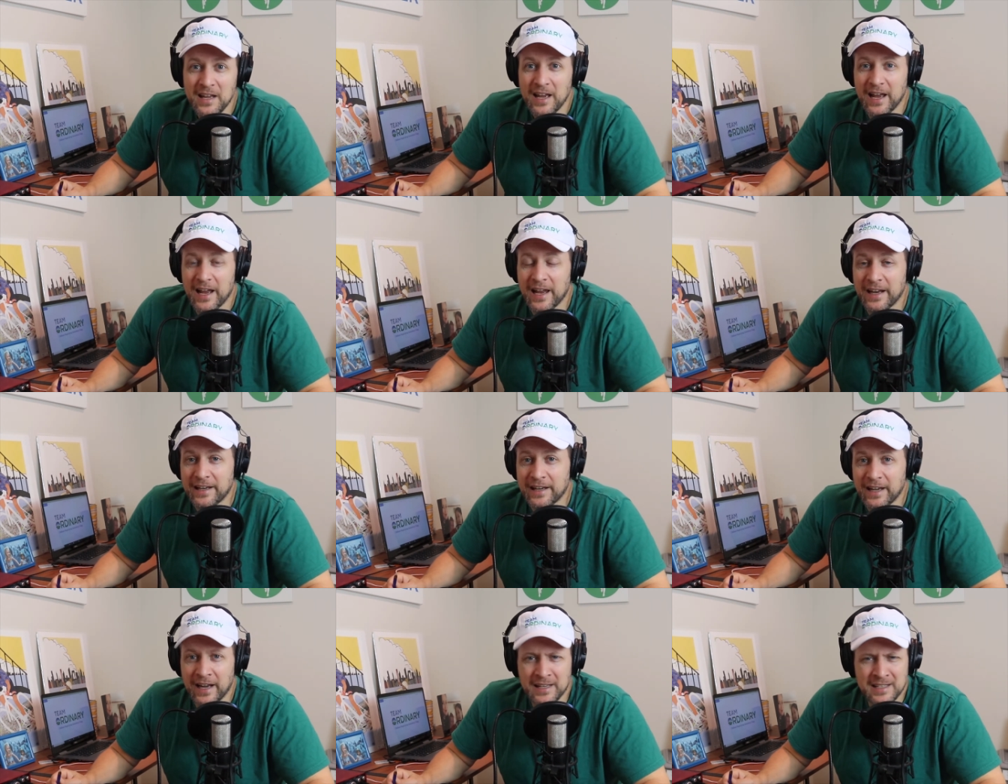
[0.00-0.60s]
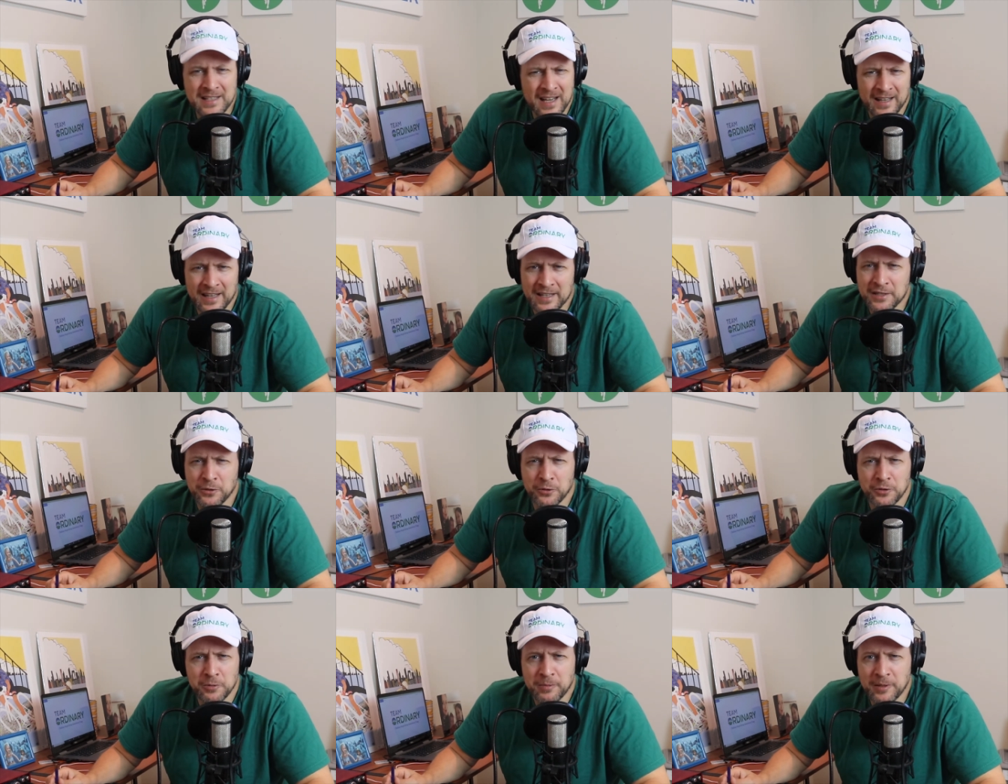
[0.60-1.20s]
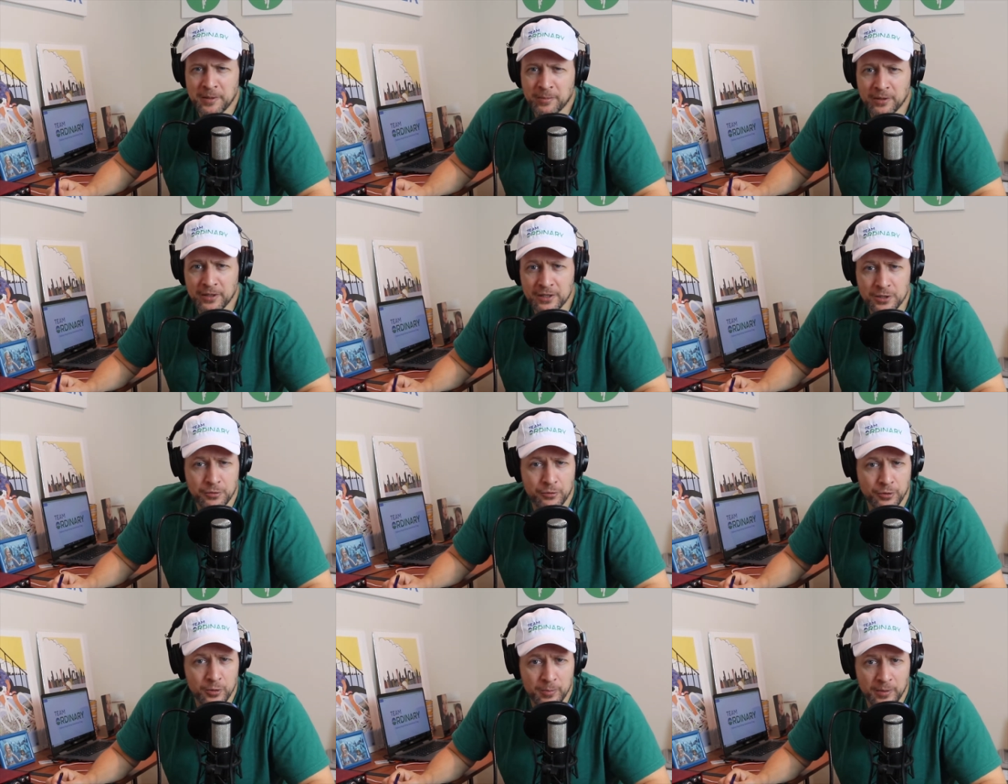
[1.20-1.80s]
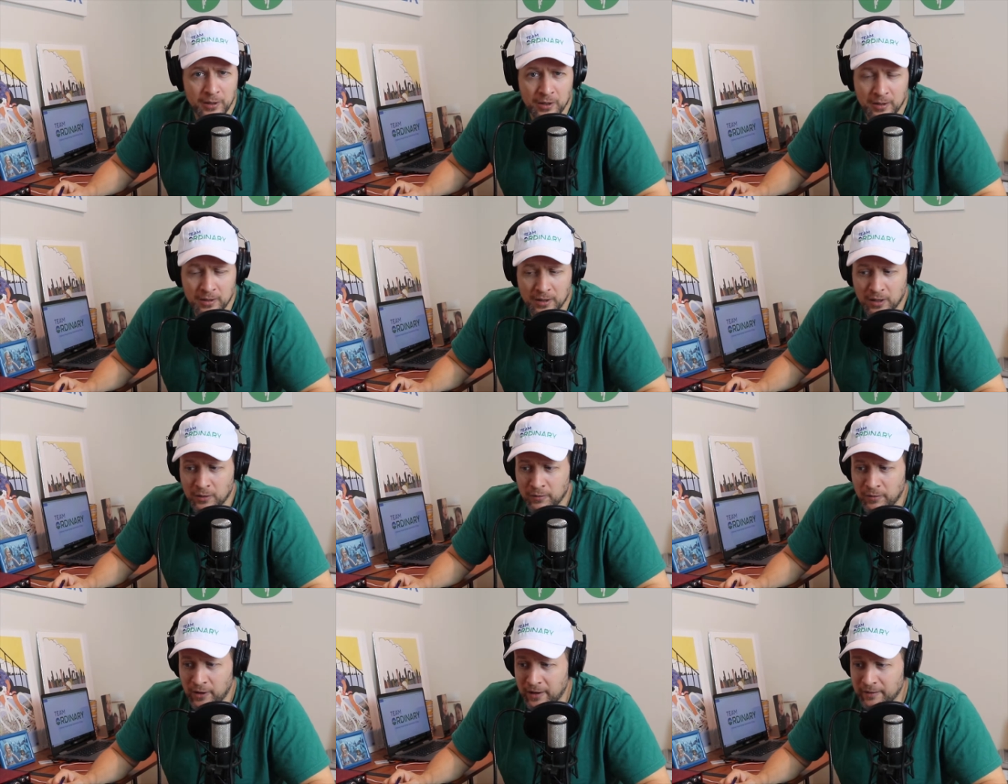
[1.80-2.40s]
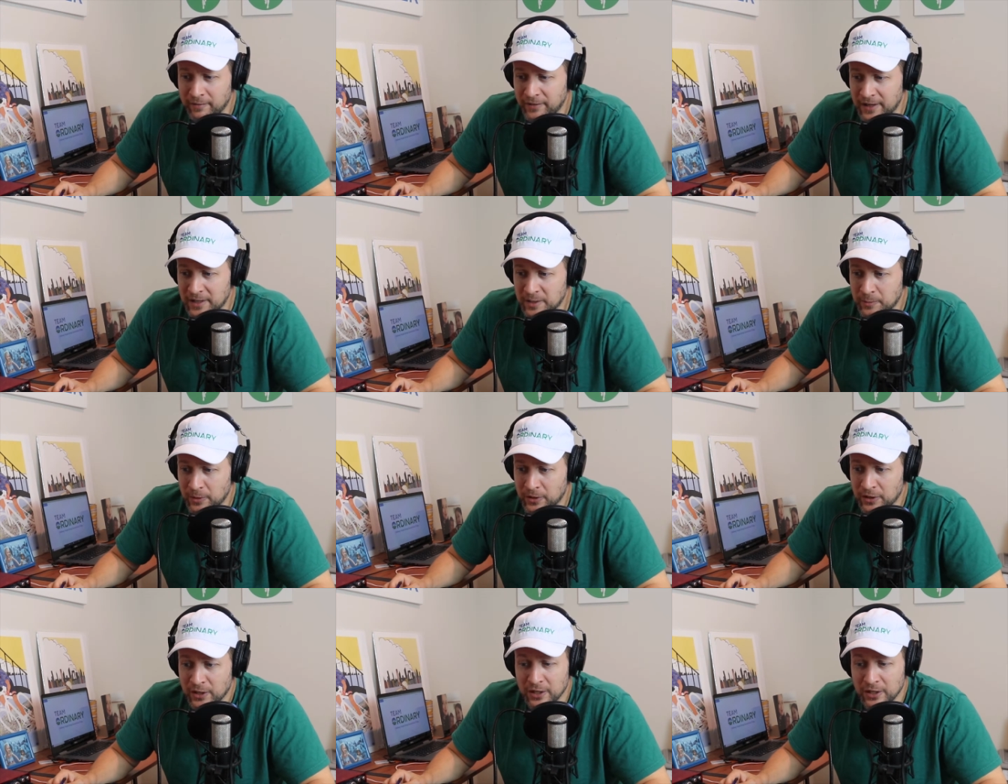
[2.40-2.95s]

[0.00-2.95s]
And he's got like 200 people in his group over on Facebook.